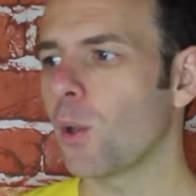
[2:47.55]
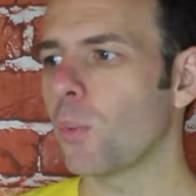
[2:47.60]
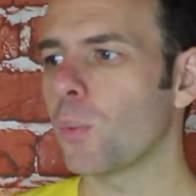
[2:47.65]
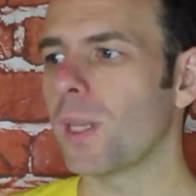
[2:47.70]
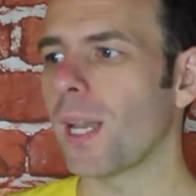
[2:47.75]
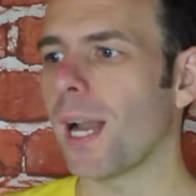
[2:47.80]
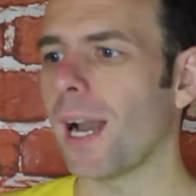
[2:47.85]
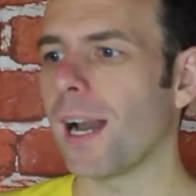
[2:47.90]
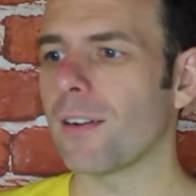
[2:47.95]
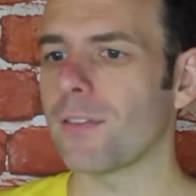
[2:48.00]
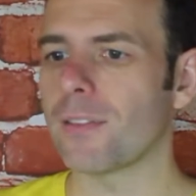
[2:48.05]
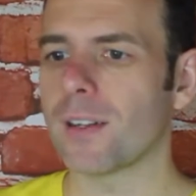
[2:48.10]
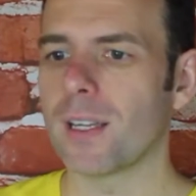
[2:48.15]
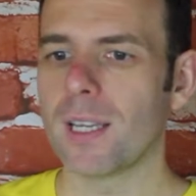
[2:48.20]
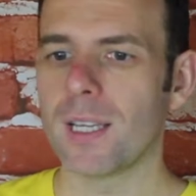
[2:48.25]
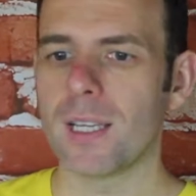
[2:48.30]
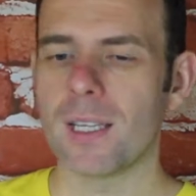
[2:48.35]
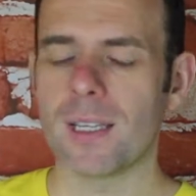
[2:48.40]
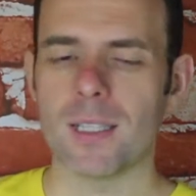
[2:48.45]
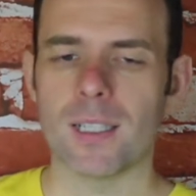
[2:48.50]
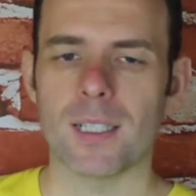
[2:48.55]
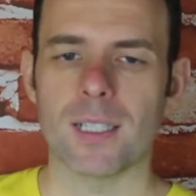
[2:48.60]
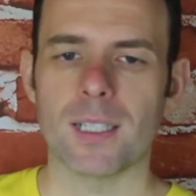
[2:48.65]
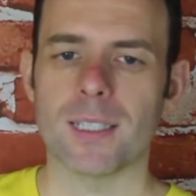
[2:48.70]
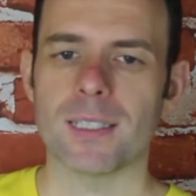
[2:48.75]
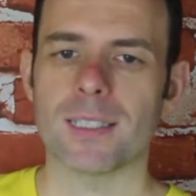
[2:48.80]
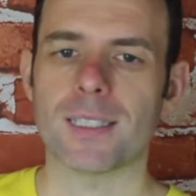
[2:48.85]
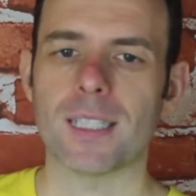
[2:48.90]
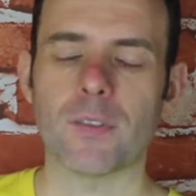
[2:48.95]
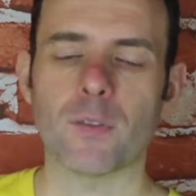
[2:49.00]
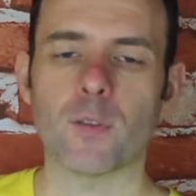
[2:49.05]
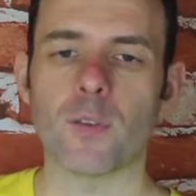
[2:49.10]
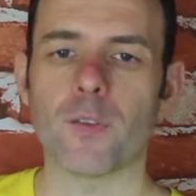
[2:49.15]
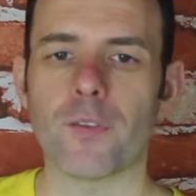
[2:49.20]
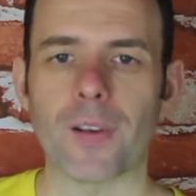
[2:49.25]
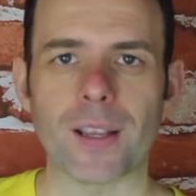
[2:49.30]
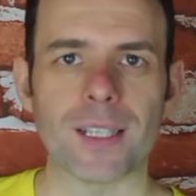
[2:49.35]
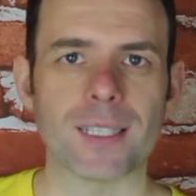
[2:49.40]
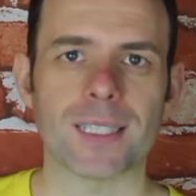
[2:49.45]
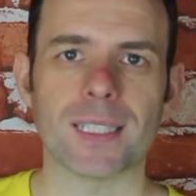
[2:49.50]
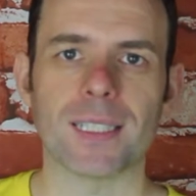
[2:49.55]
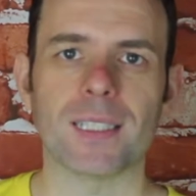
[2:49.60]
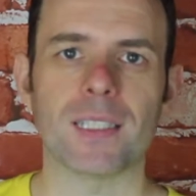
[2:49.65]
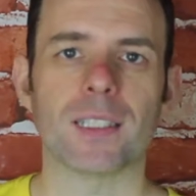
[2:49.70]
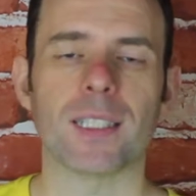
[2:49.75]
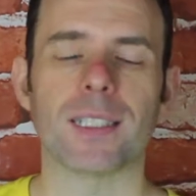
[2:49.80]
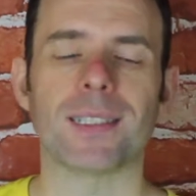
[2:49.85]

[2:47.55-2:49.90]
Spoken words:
We have several fight scenes